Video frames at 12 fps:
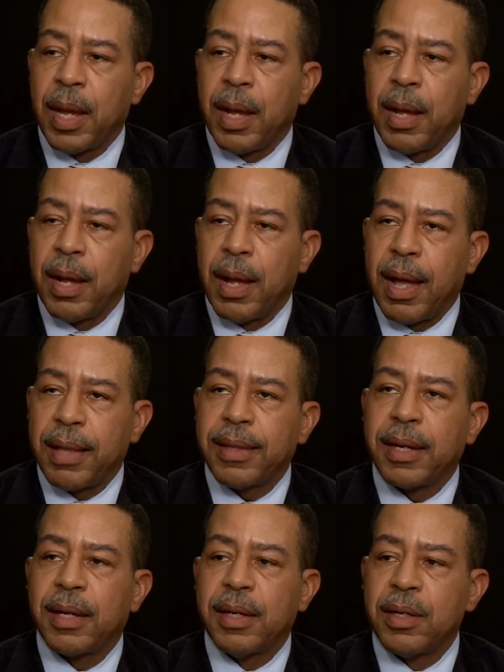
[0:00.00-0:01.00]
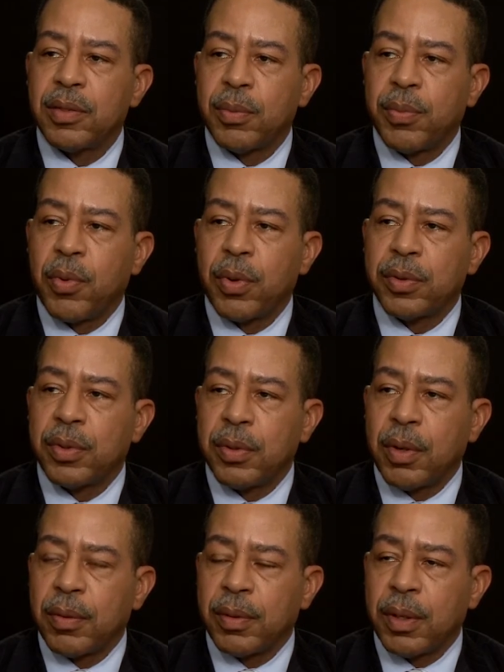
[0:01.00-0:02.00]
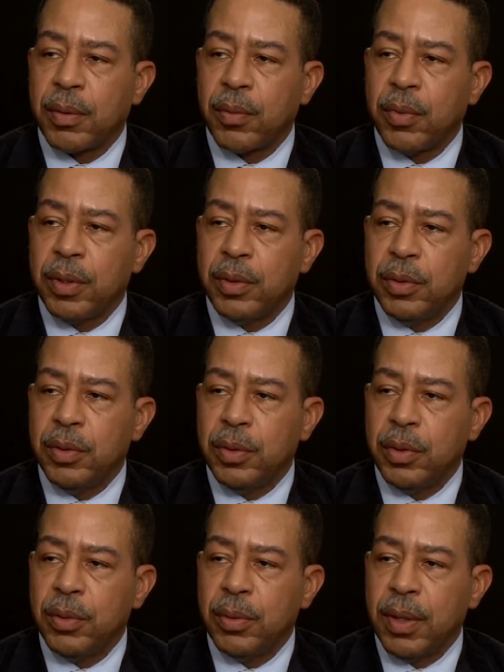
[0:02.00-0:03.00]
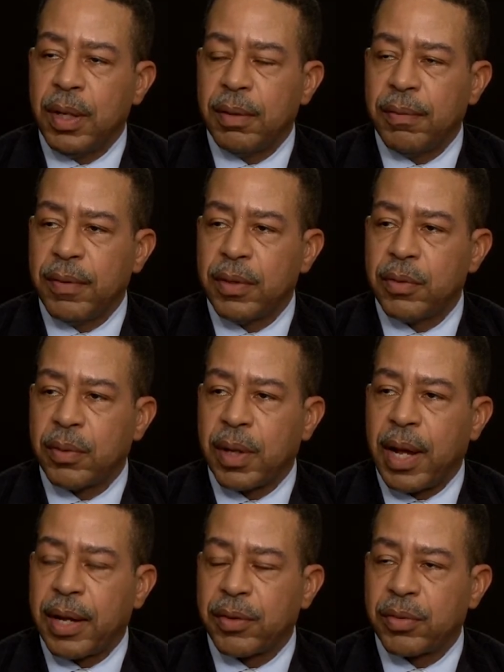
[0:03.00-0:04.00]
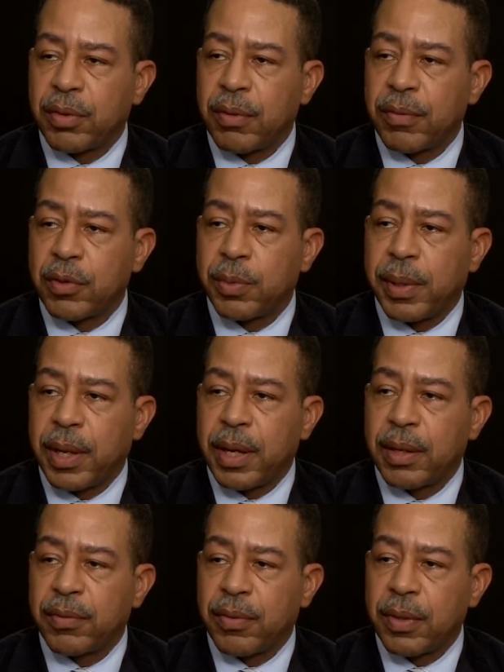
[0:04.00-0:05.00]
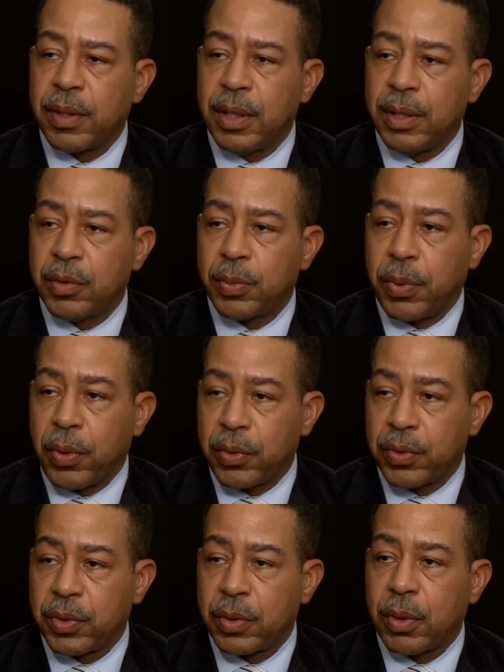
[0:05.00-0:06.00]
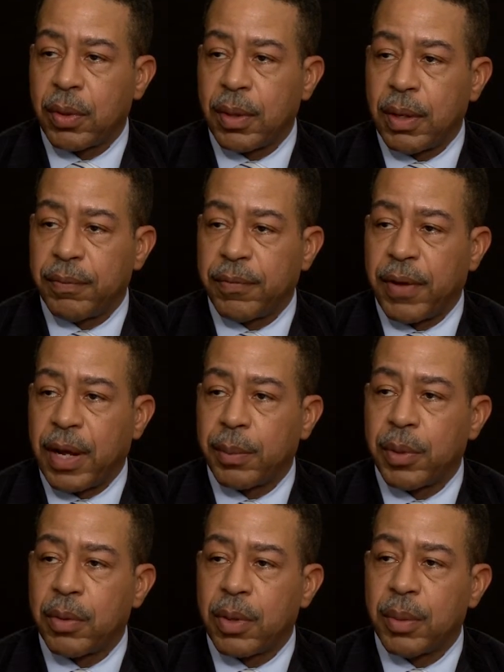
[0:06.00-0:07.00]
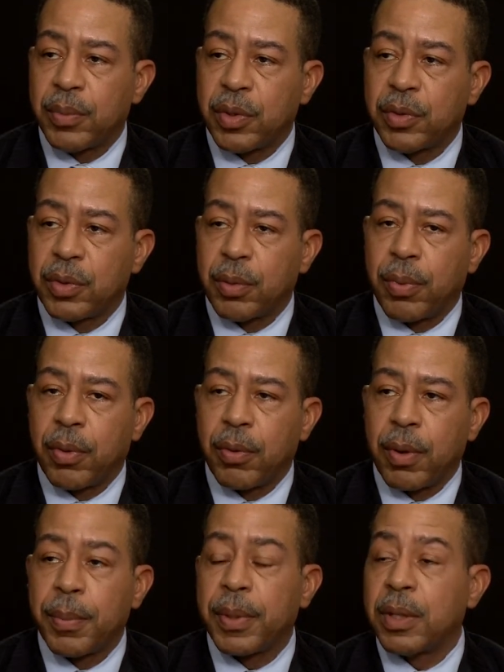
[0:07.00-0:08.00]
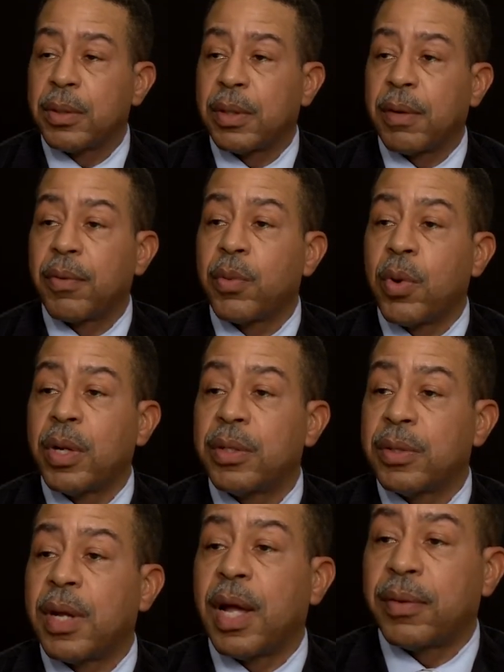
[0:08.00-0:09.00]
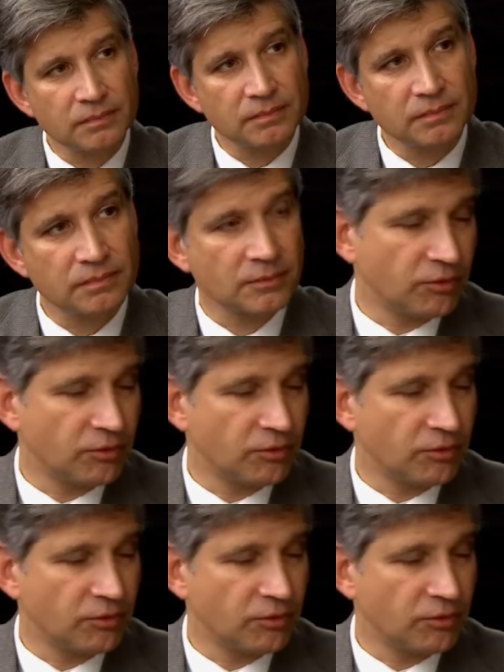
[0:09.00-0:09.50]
I think it is important to know that we do individualize service plans for each person and family who comes into the program, because everyone is not the same.